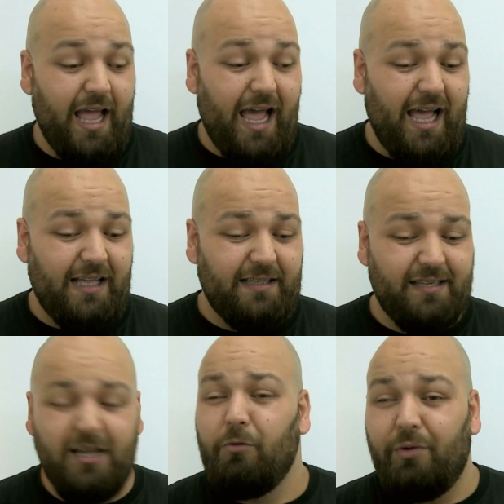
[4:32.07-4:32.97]
and
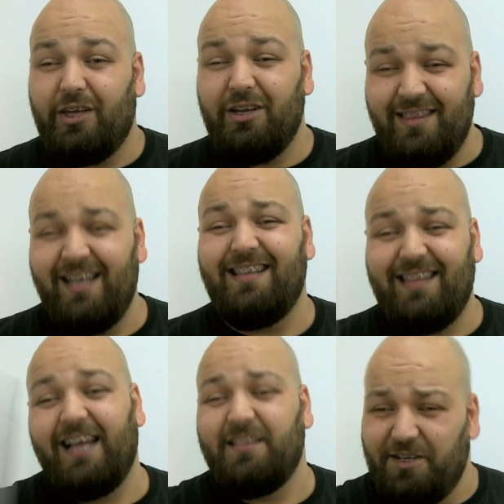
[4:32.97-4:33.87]
we could
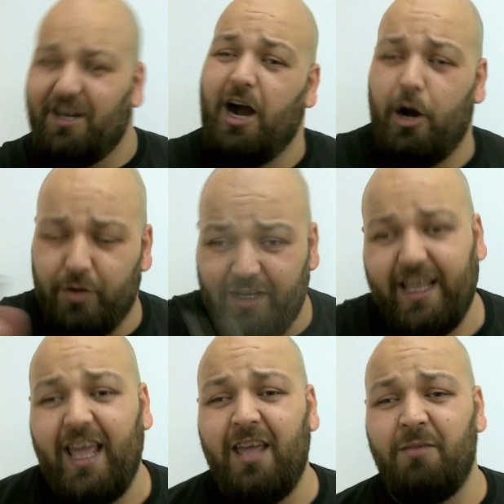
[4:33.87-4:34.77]
not enter our
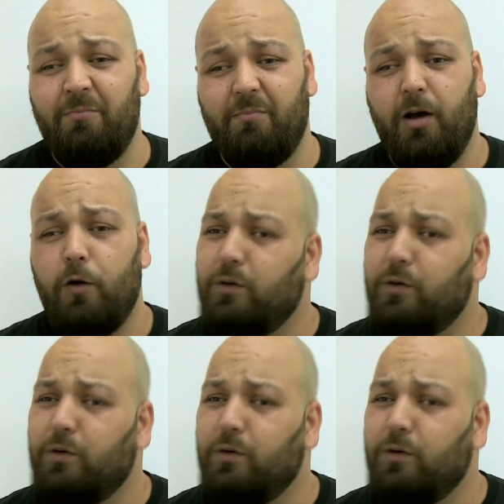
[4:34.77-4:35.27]
game.